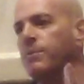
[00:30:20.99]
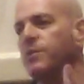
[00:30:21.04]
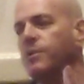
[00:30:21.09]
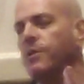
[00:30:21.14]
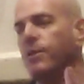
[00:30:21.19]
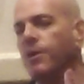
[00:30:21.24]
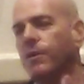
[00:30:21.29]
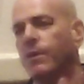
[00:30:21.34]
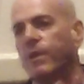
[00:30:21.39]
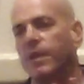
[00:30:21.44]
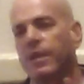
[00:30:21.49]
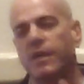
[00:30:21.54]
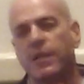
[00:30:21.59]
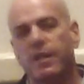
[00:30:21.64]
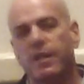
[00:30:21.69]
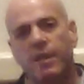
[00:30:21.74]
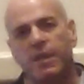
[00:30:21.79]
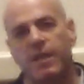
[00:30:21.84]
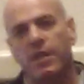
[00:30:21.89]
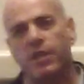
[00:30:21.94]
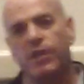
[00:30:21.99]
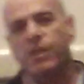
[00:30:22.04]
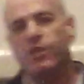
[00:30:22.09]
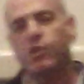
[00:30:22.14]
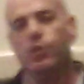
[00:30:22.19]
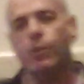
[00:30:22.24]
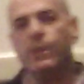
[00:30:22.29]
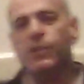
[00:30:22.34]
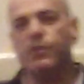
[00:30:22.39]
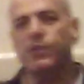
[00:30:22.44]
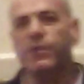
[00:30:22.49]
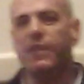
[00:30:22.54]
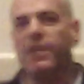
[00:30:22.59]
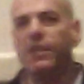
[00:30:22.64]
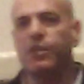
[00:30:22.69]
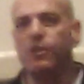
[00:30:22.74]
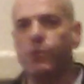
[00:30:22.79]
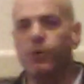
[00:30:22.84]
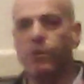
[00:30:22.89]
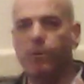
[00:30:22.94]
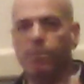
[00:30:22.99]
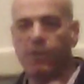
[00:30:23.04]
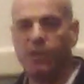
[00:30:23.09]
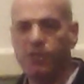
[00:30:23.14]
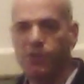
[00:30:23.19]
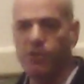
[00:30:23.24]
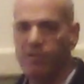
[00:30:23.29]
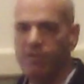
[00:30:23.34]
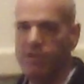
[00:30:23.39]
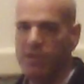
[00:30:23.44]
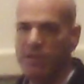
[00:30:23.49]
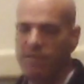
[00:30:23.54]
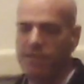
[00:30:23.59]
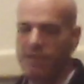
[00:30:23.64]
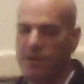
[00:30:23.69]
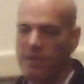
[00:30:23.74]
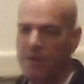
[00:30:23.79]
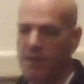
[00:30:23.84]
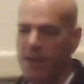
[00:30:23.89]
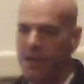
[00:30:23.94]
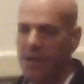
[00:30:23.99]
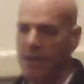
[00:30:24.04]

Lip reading: So you can twist it into a bunch of different